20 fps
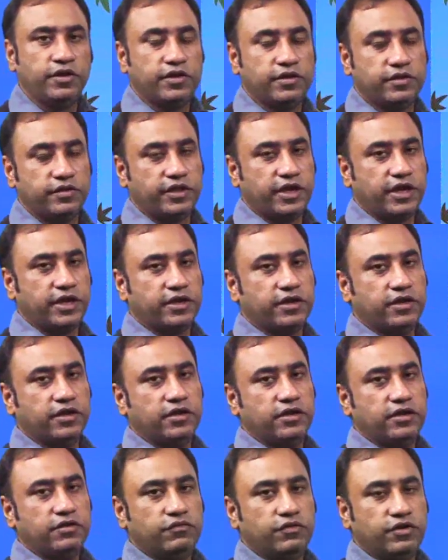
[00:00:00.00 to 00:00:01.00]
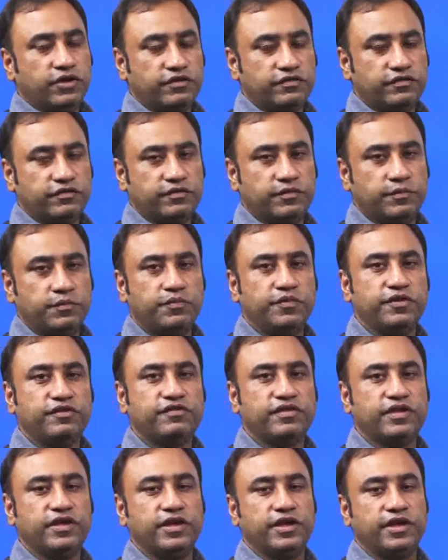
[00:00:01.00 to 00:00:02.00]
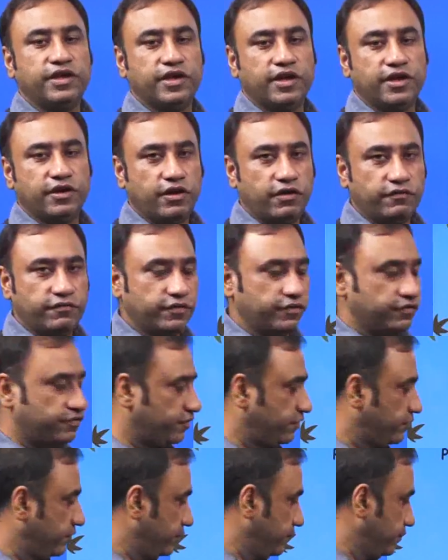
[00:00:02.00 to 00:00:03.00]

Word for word: that girl was busy in her office.